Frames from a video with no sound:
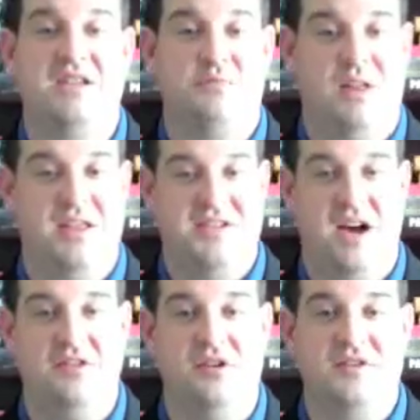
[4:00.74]
as well as
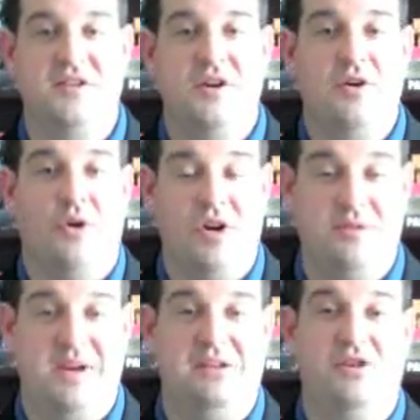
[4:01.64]
others, or
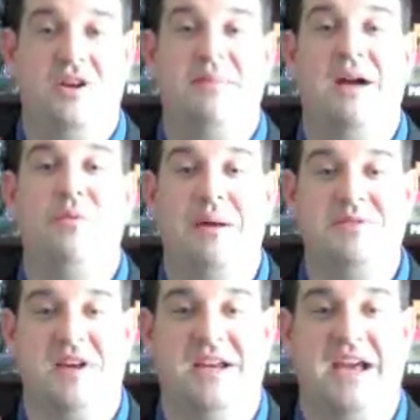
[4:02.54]
you may look at my
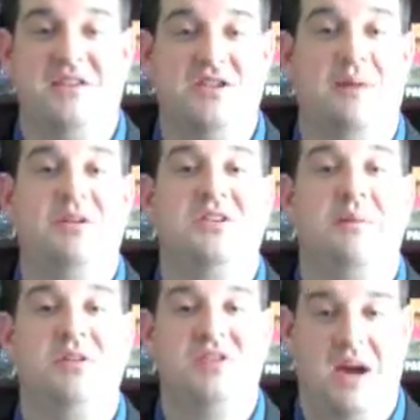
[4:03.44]
website at
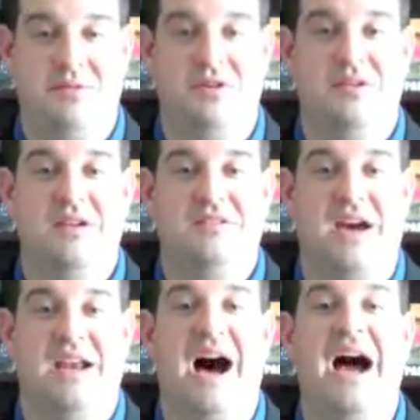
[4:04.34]

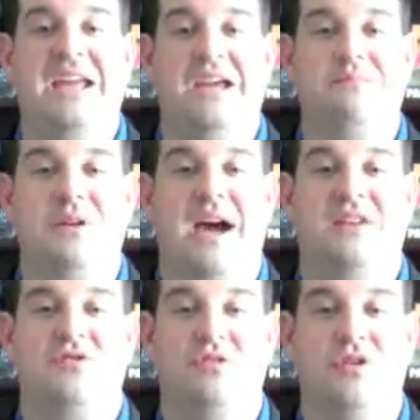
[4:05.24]

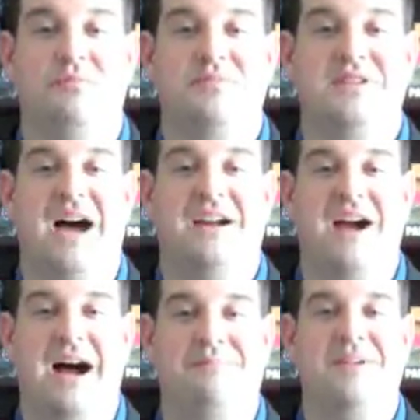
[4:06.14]

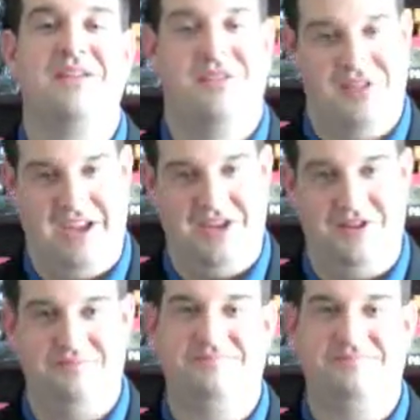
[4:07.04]
www.inpodiatrygroup.com. Thank you.